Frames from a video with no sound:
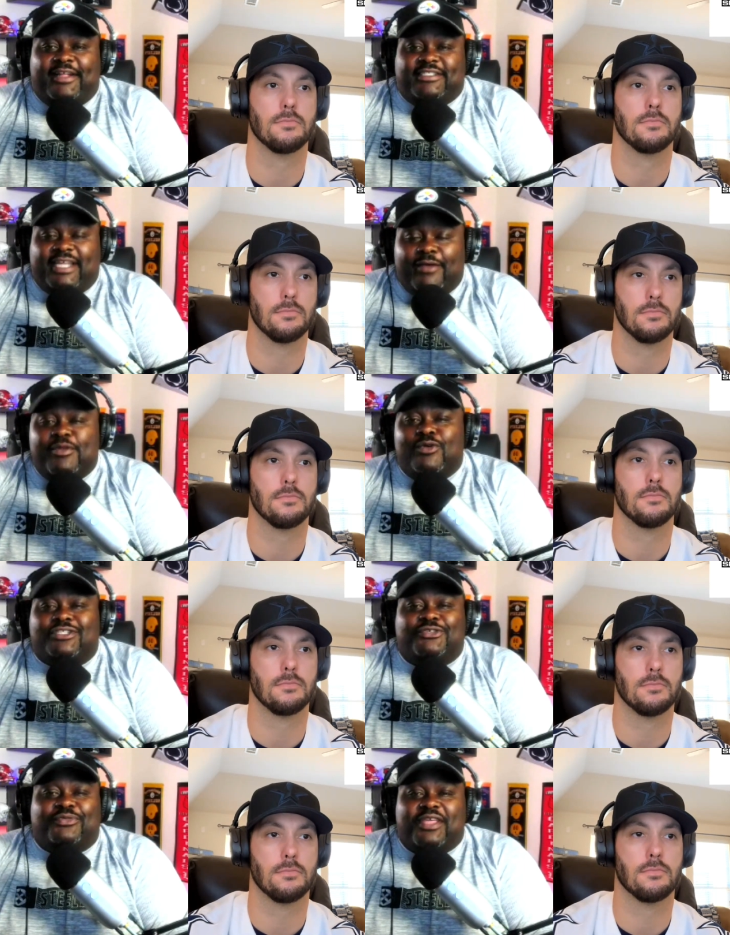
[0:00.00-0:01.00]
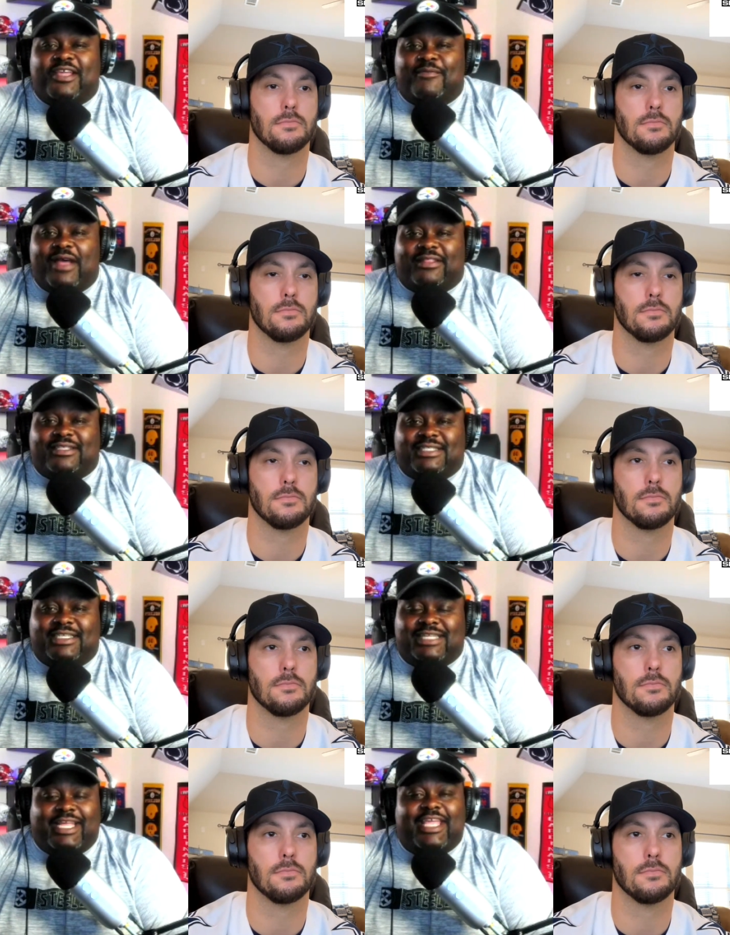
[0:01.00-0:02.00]
Speaker 1: Uh, tell me what you think about the
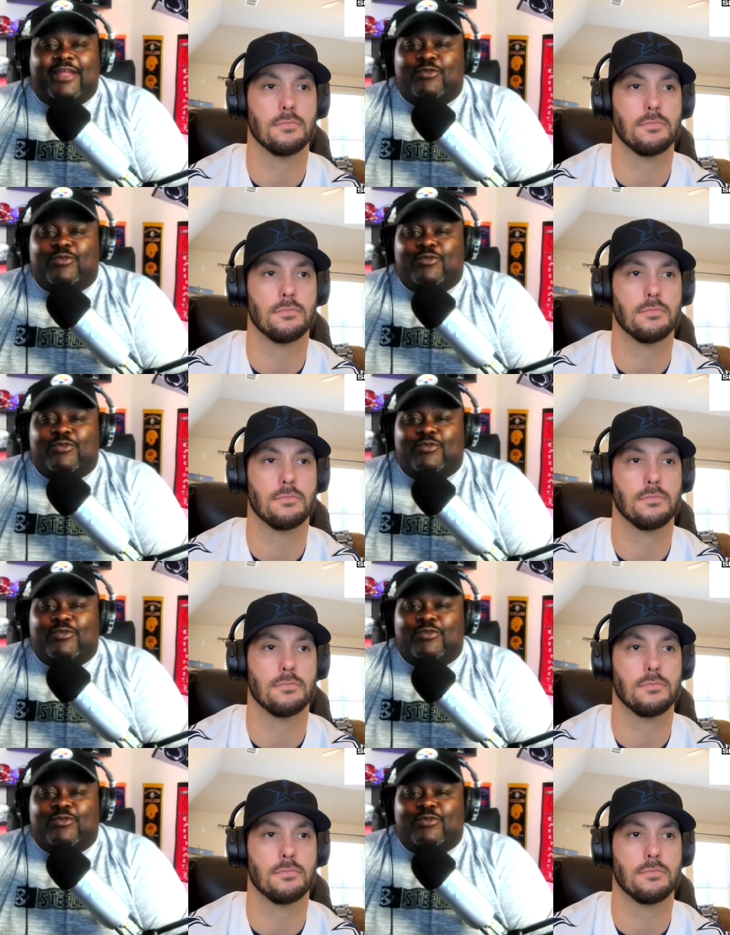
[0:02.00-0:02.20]
season.